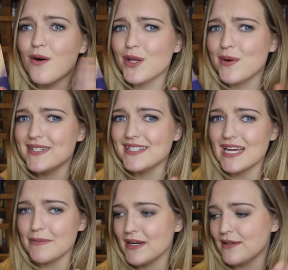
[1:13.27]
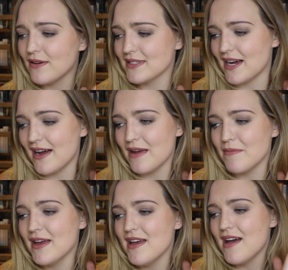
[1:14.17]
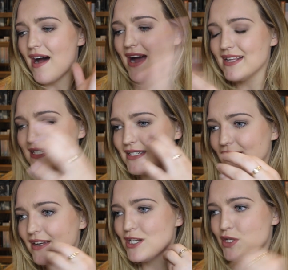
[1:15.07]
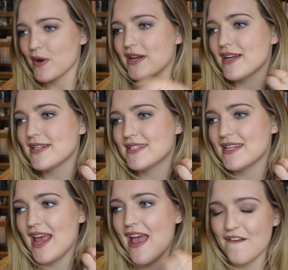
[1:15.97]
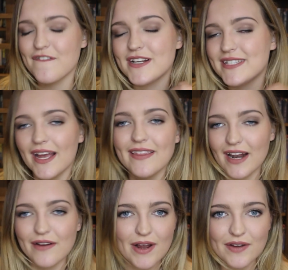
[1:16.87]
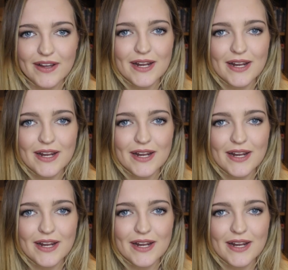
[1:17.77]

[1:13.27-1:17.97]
Although it did take me a long time, I still enjoyed it every second that I read of it.